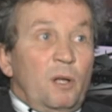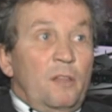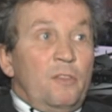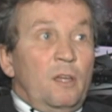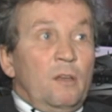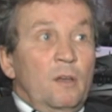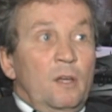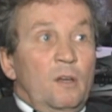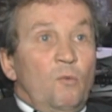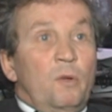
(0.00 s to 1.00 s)
but I think
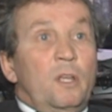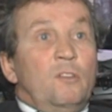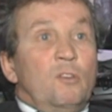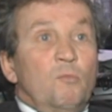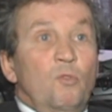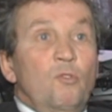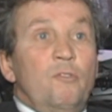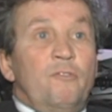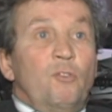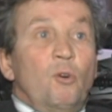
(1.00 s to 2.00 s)
we need to
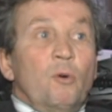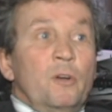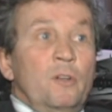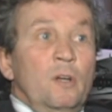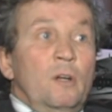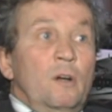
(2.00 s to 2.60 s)
move forward